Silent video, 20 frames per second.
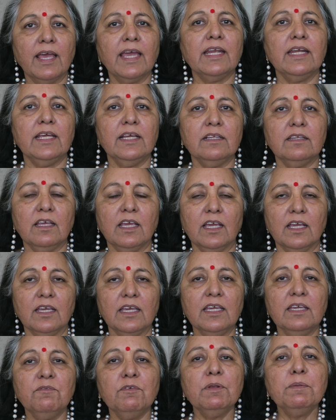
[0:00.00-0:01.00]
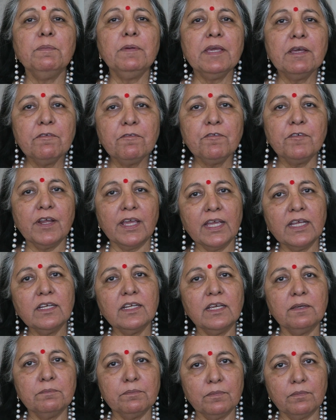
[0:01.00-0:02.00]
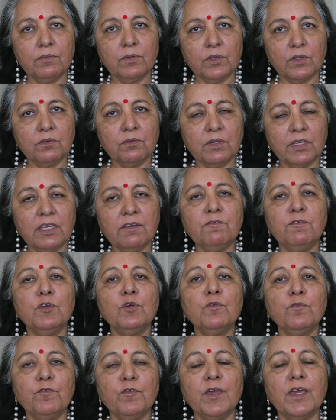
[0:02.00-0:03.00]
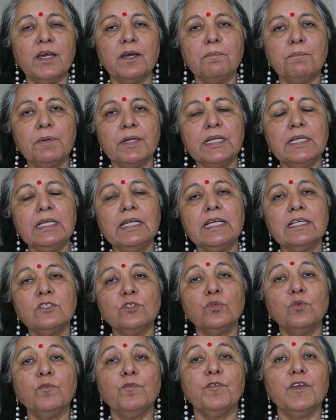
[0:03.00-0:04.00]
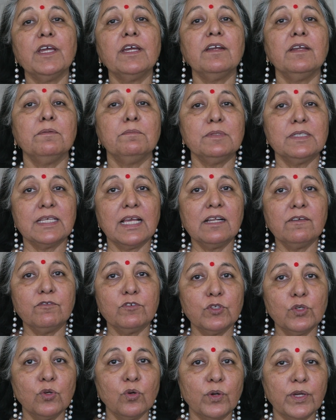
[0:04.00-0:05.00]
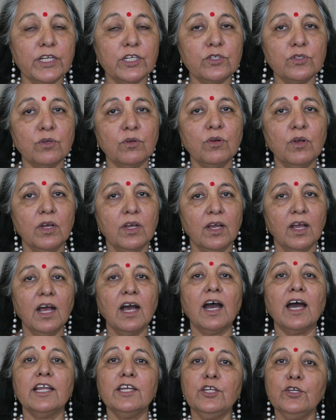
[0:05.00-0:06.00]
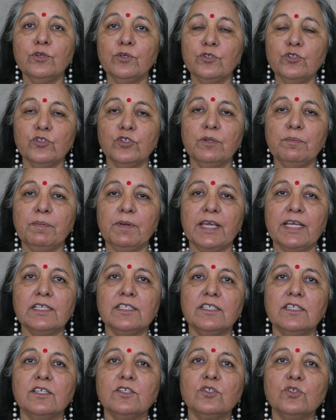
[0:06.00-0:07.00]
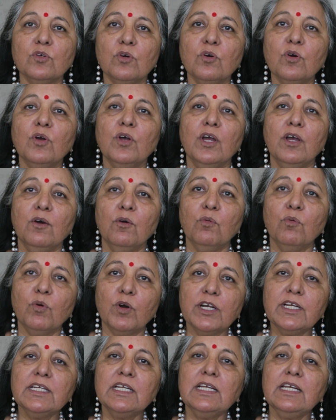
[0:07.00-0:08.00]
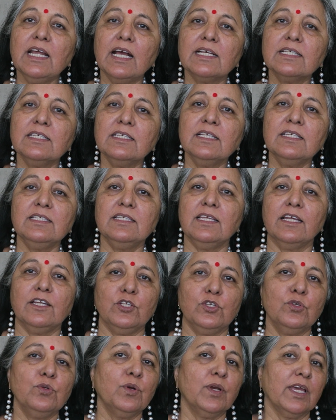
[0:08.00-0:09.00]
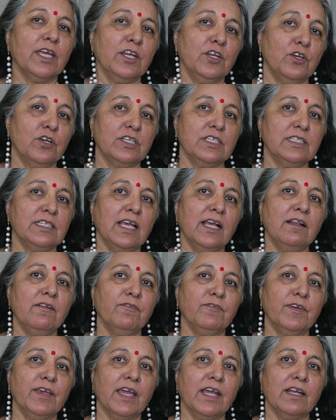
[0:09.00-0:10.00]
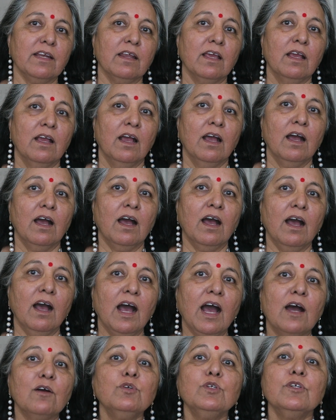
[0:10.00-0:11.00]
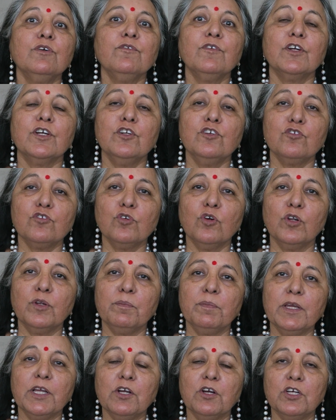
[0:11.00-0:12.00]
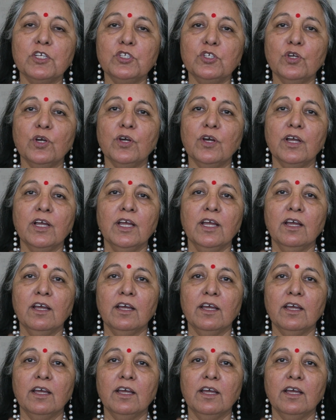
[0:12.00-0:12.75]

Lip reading: anything. He will be afraid, give you fear, but he has no fear himself to go into unusual places. So what it does is that you can yourself get out of control, because you're